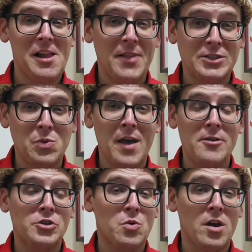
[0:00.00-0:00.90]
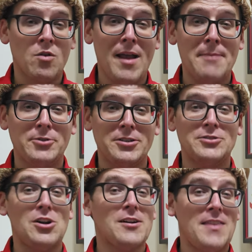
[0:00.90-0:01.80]
That's why the Toronto
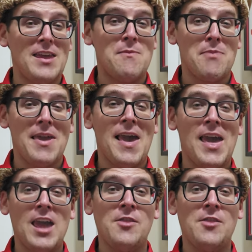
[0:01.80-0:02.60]
Raptors are in the NBA